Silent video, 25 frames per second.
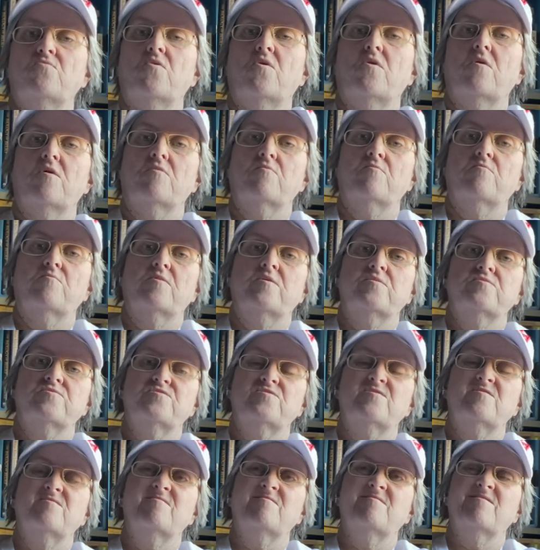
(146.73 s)

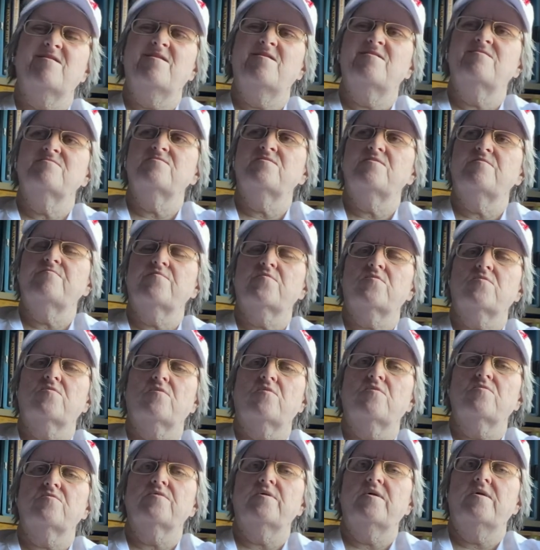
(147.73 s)
heart-wrenching and
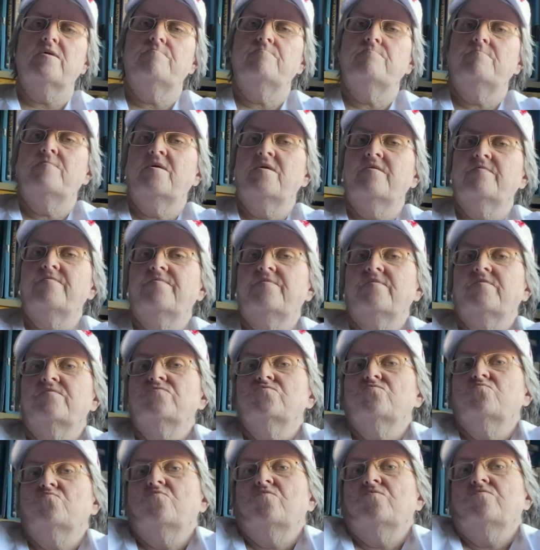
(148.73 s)
difficult and make
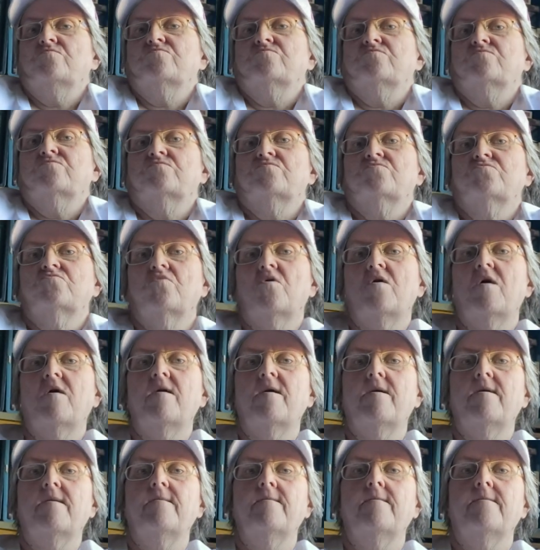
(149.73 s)
things worse to
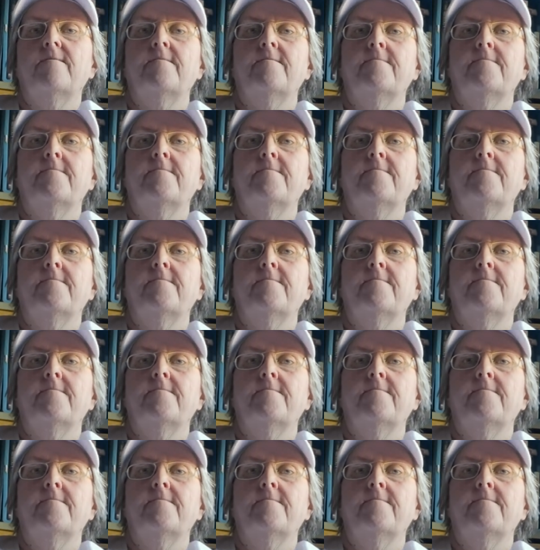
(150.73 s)
try